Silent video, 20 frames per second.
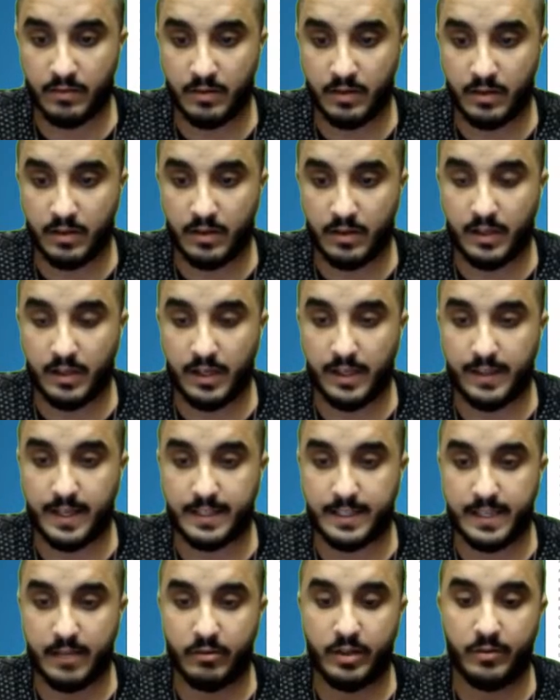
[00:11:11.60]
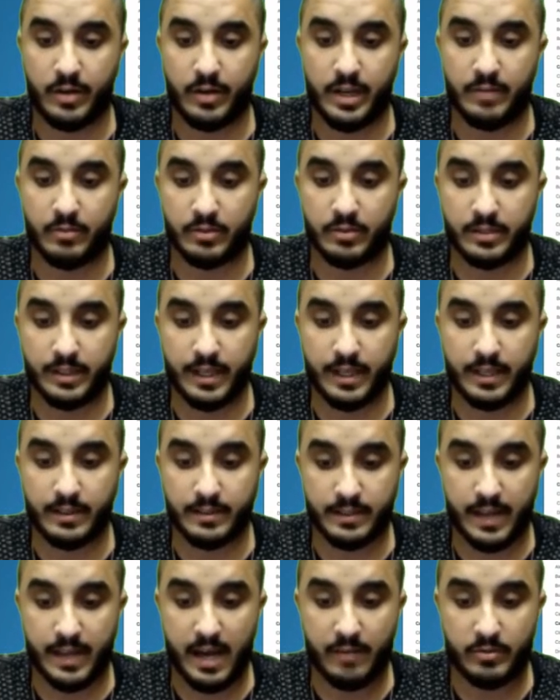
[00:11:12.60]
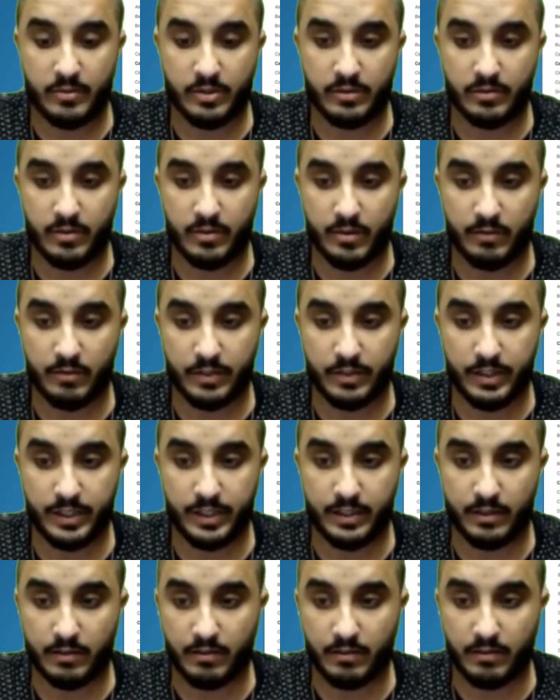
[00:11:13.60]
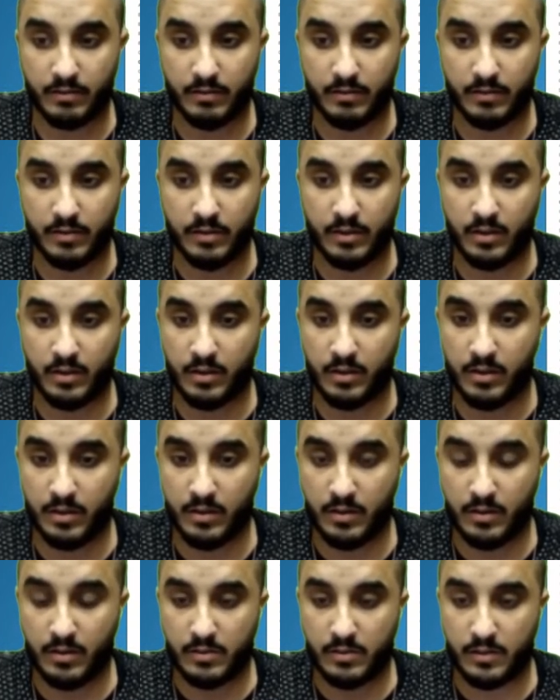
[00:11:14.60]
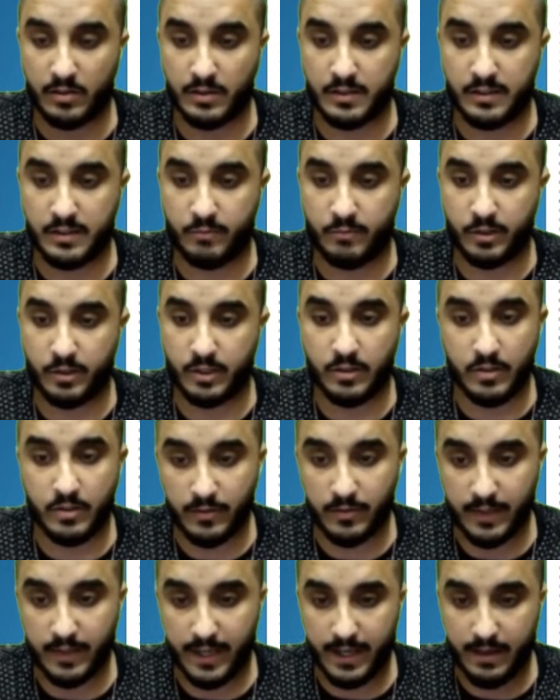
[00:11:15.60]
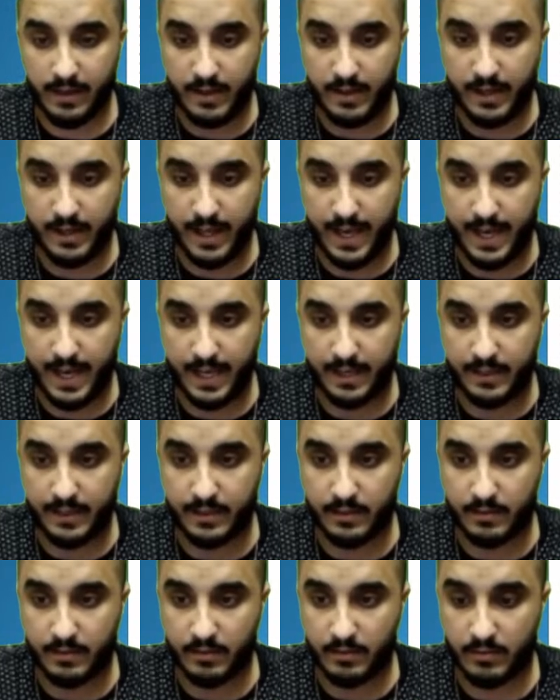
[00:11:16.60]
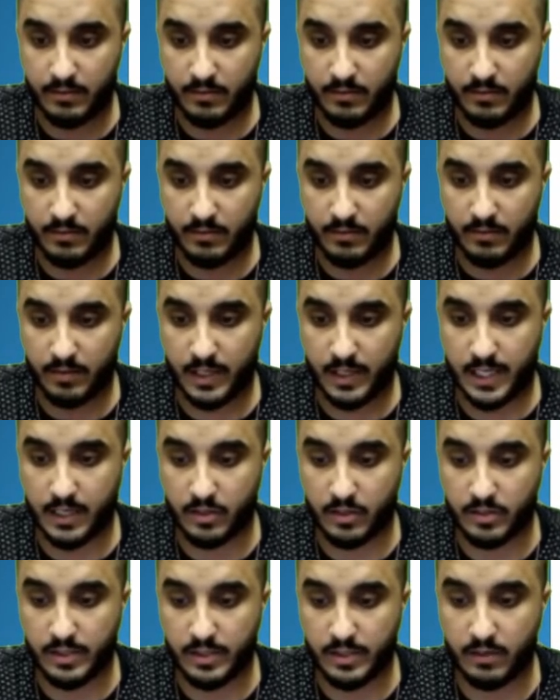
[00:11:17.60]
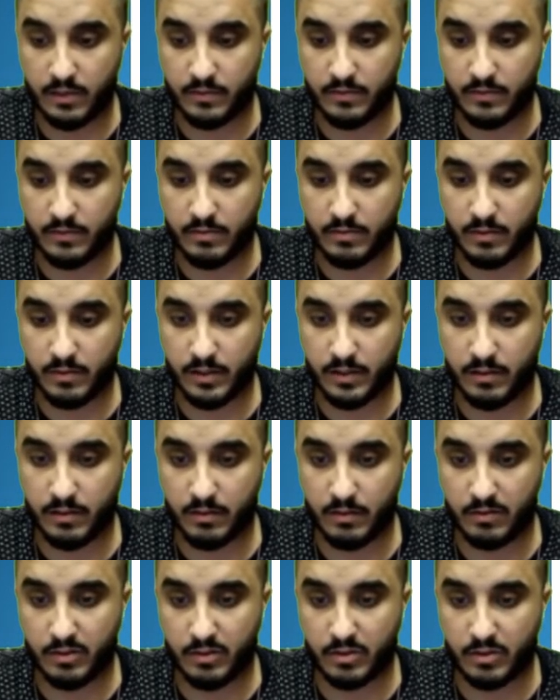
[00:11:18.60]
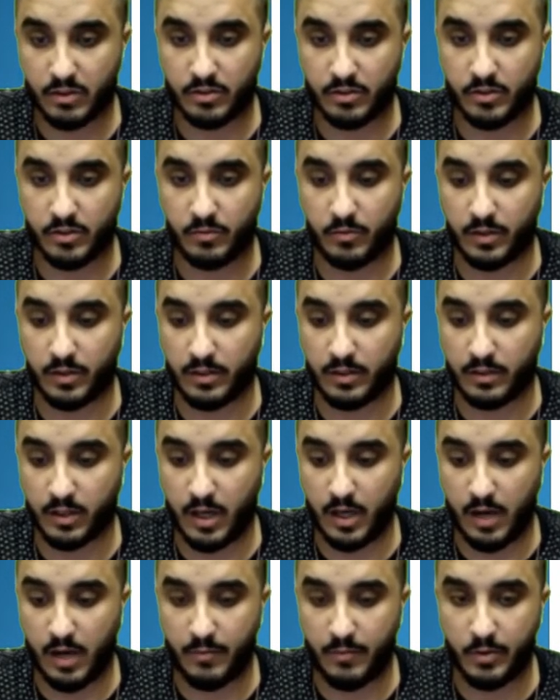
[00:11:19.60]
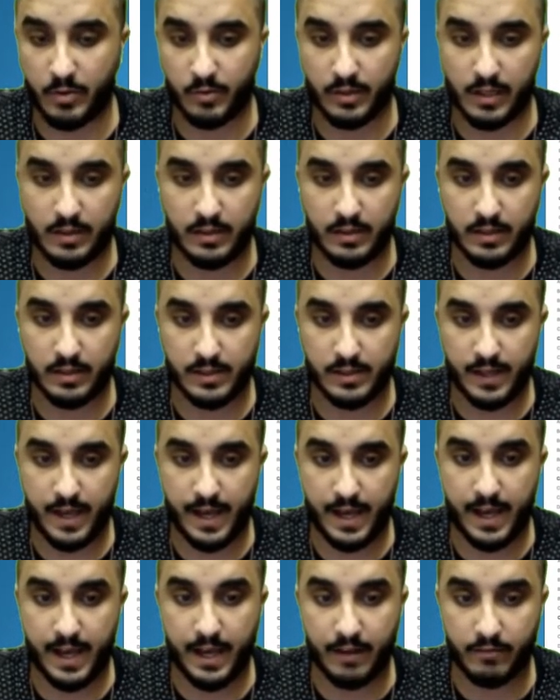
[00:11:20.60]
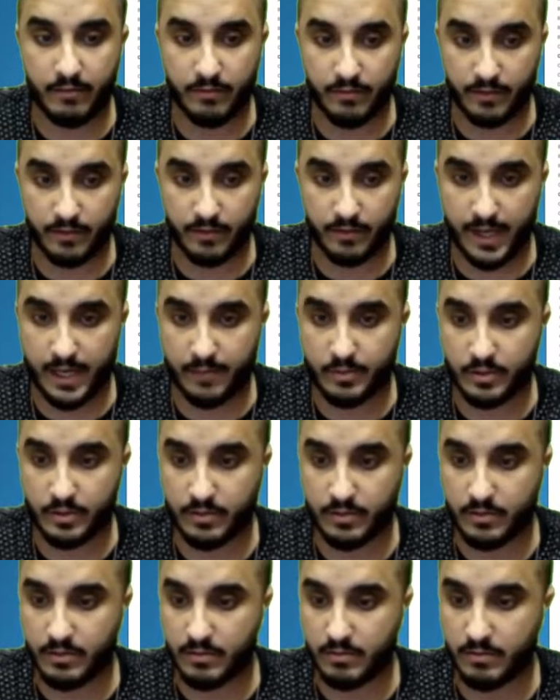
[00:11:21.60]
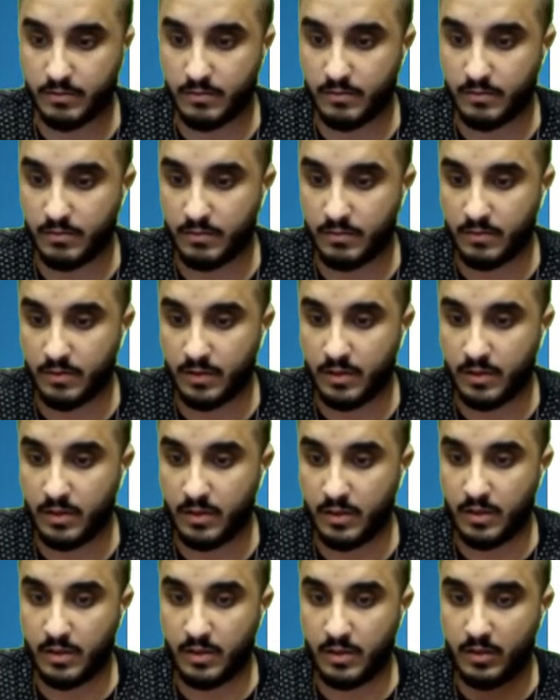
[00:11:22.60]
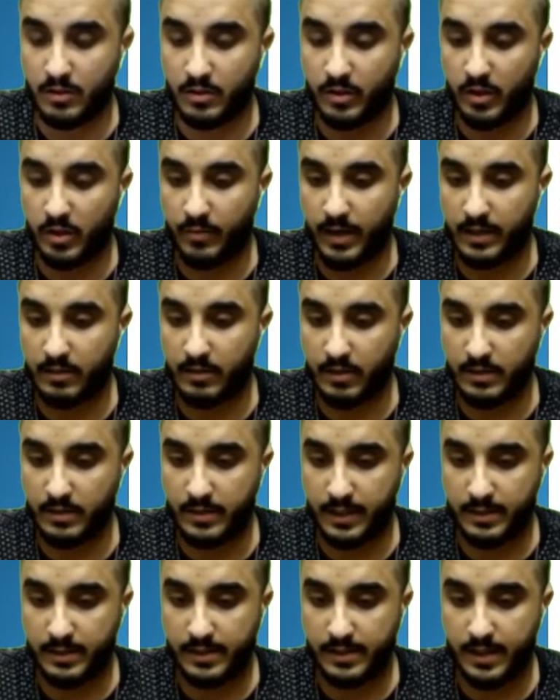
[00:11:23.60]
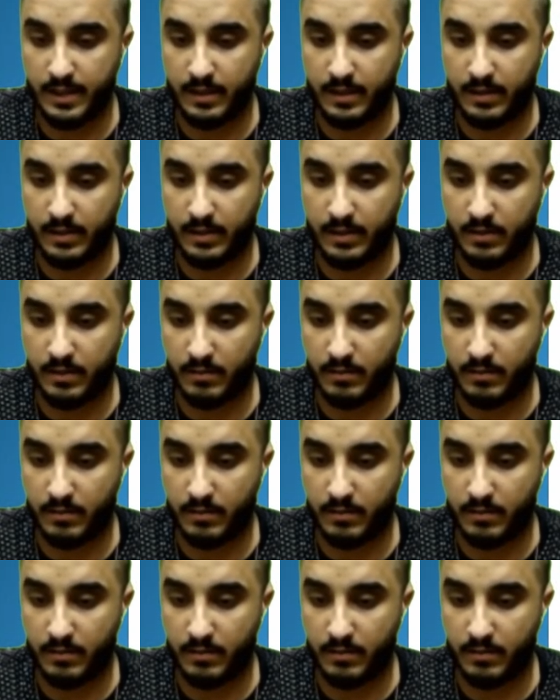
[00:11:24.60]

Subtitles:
And that's how they were able to get this caption over here. So let's see if we can do that and add it ourselves. Let's go to one and copy one that doesn't have captions. Go back to our text editor.